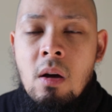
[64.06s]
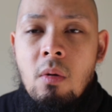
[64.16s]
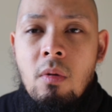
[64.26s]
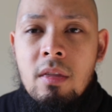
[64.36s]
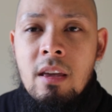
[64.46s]

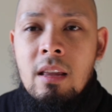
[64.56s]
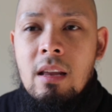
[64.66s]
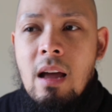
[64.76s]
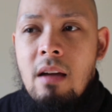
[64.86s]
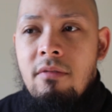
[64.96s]
One thing
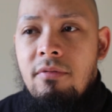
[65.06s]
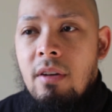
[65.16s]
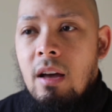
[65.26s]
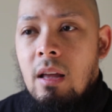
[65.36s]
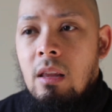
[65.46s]
that I've
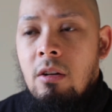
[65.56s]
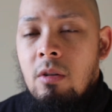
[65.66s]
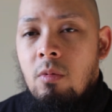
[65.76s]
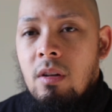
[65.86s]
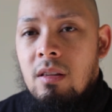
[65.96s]

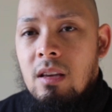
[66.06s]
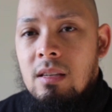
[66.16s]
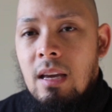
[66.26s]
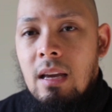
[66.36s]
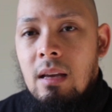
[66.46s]
learned with, let's
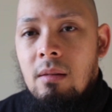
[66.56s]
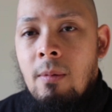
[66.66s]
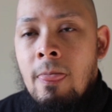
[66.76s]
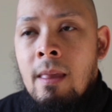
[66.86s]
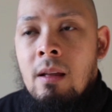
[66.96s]
say,
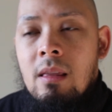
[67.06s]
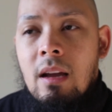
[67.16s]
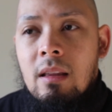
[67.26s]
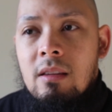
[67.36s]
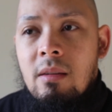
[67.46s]

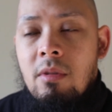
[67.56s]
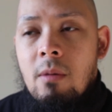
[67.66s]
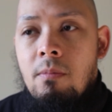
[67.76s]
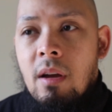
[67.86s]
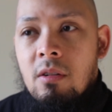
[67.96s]
like some of
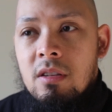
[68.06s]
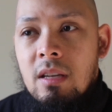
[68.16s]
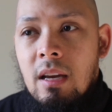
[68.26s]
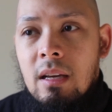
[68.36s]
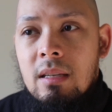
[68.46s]
the bigger
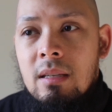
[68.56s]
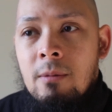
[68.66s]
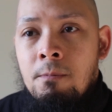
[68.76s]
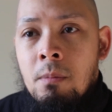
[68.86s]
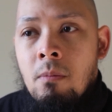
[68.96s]
sticks,
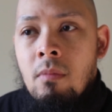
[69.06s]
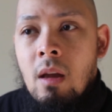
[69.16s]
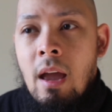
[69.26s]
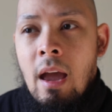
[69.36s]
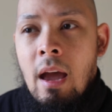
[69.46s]

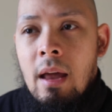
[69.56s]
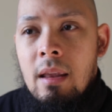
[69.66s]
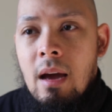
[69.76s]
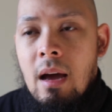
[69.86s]
and